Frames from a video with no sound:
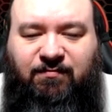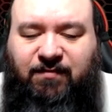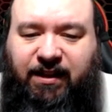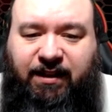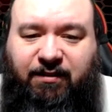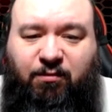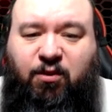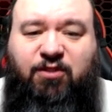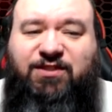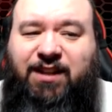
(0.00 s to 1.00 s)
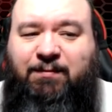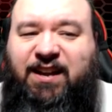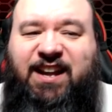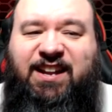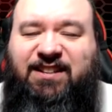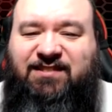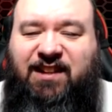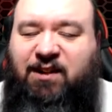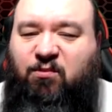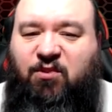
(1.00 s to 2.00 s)
Like the worst I'm getting is
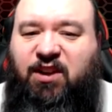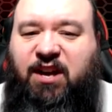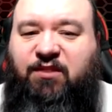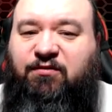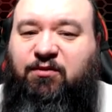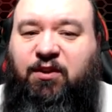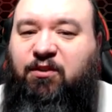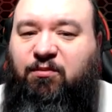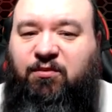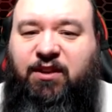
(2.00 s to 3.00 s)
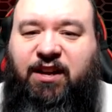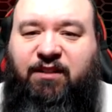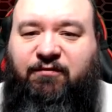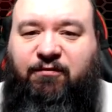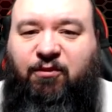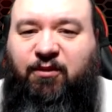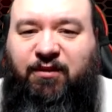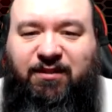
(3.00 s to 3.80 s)
like one out of three or one out of four.